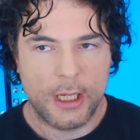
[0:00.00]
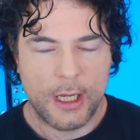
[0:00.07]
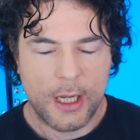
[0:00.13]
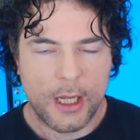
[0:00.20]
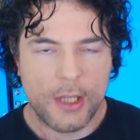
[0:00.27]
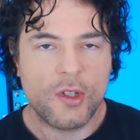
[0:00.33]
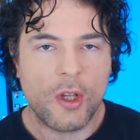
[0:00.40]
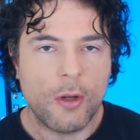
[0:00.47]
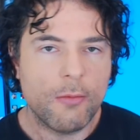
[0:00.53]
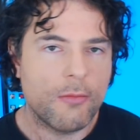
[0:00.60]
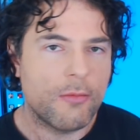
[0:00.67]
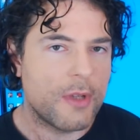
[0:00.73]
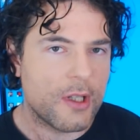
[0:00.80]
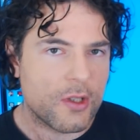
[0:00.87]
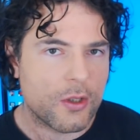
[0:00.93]
And so
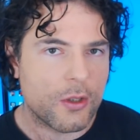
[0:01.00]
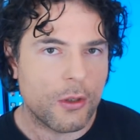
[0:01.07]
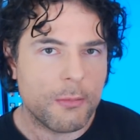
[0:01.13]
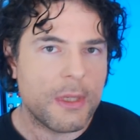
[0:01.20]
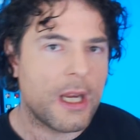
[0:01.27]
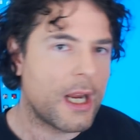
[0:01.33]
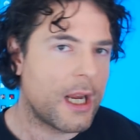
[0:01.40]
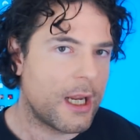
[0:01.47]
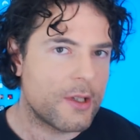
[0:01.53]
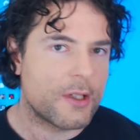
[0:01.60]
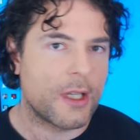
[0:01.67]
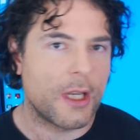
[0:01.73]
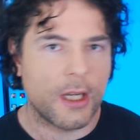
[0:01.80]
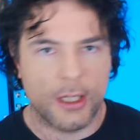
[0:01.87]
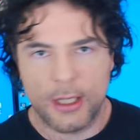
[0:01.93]
this got me
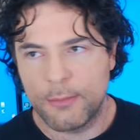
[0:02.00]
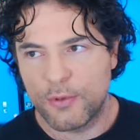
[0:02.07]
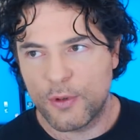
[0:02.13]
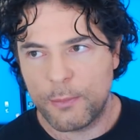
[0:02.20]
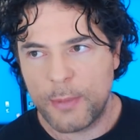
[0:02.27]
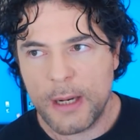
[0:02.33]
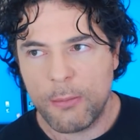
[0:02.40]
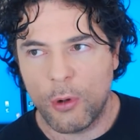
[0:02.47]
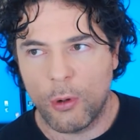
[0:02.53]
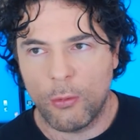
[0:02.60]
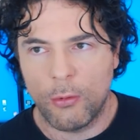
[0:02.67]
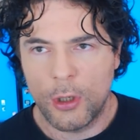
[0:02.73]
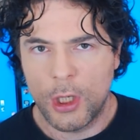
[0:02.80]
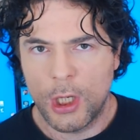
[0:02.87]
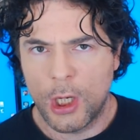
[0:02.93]
asking a number of
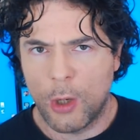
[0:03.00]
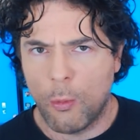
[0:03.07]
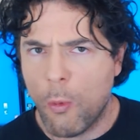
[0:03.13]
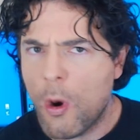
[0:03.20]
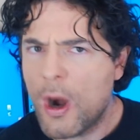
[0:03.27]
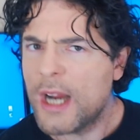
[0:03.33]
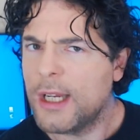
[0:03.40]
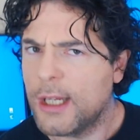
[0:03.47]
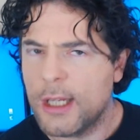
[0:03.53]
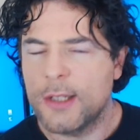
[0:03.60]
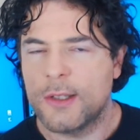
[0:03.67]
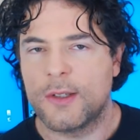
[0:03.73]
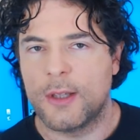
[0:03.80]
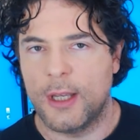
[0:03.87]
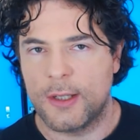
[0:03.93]
people, why
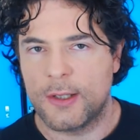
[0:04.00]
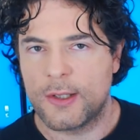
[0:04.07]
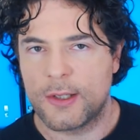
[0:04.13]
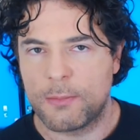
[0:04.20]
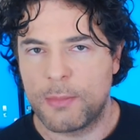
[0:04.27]
is this?